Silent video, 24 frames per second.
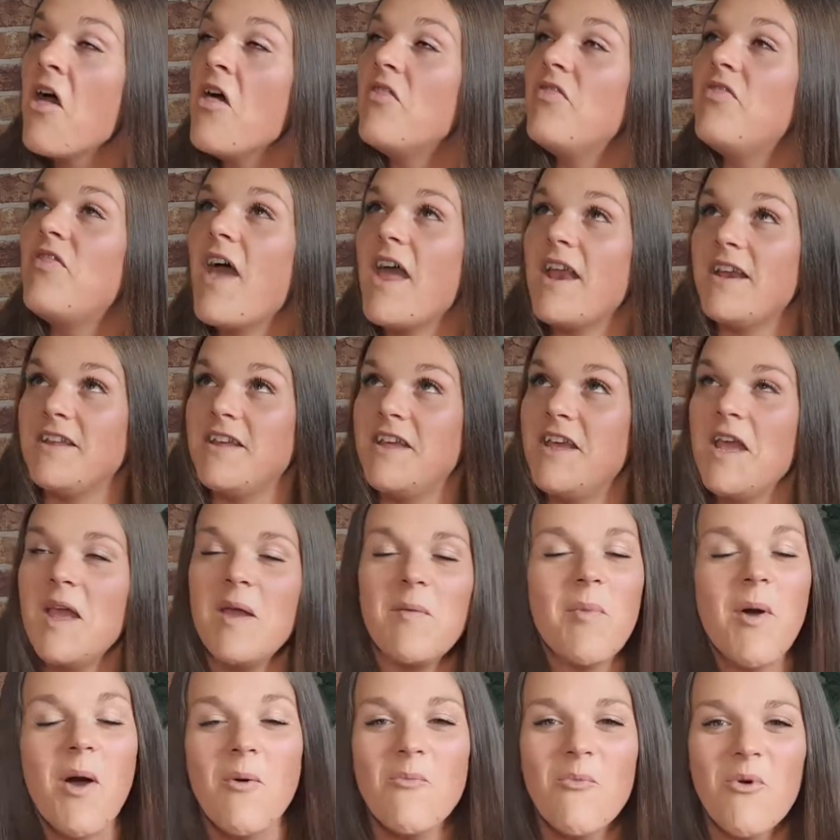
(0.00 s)
then
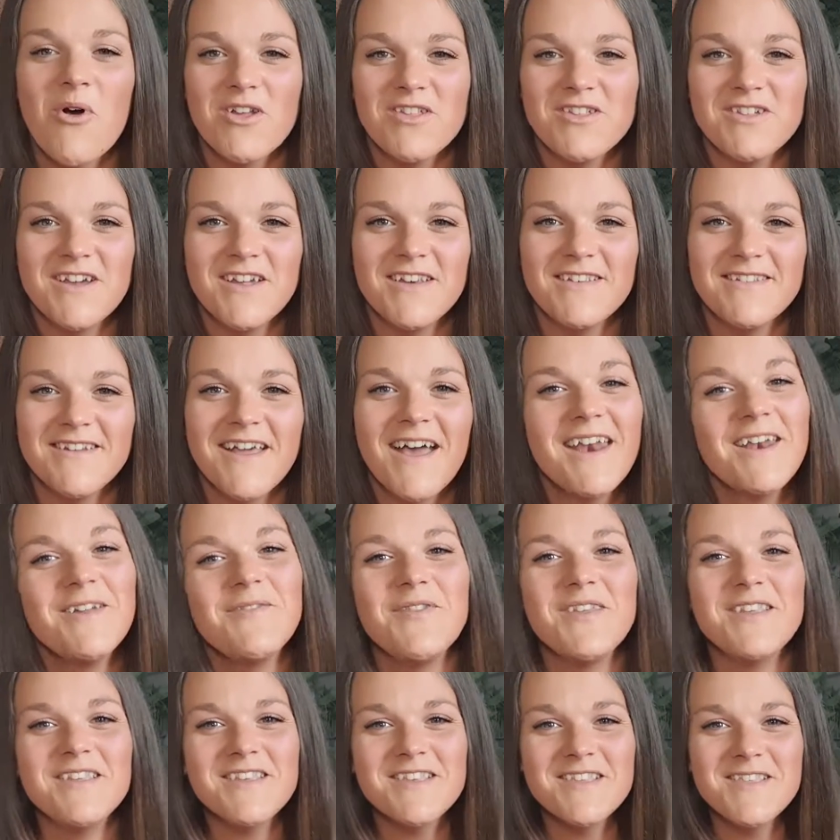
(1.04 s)
keep on watching. And if
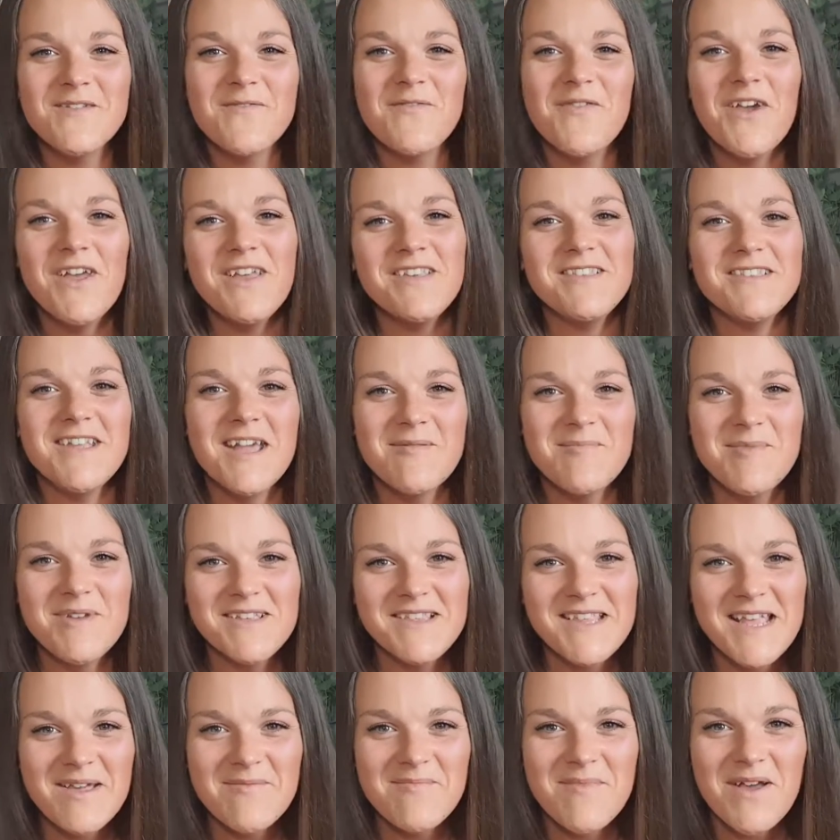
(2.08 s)
this is the first time you're
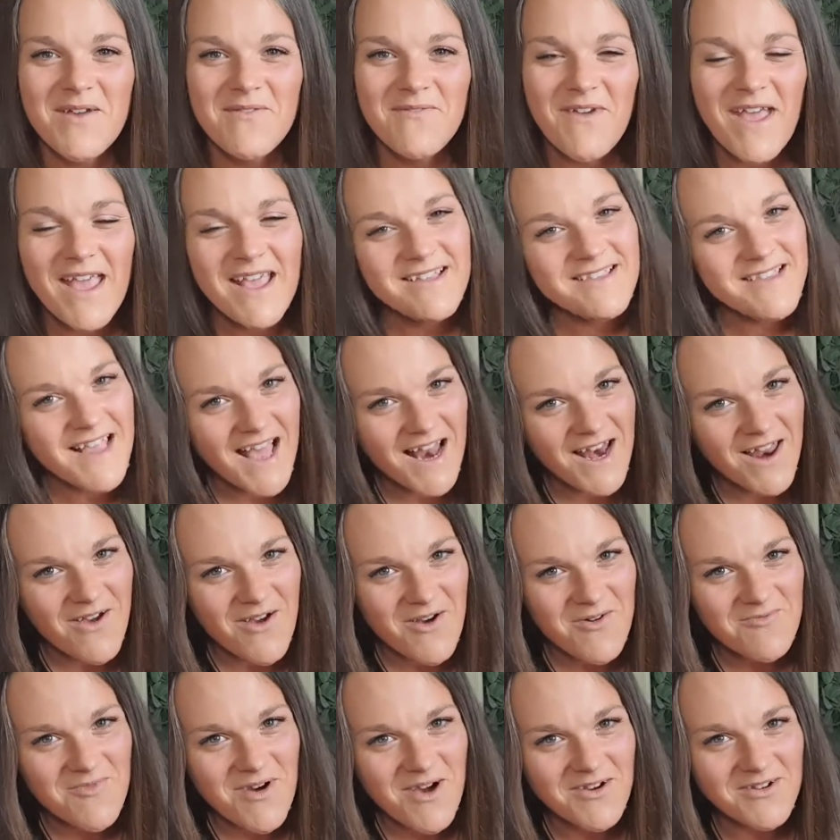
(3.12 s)
seeing my face, hello
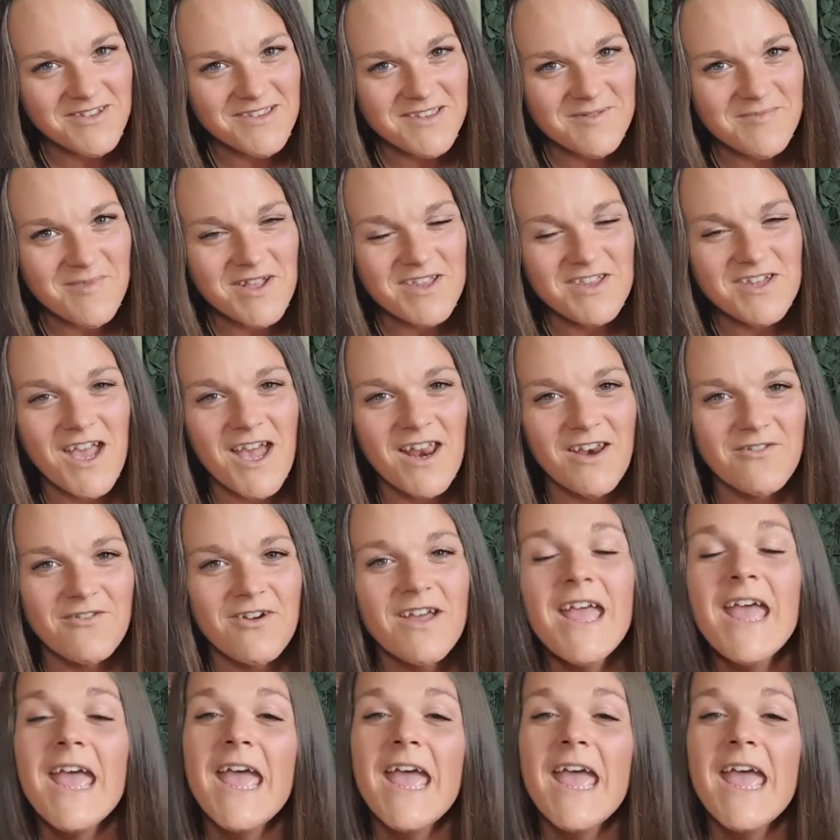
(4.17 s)
and welcome to my channel.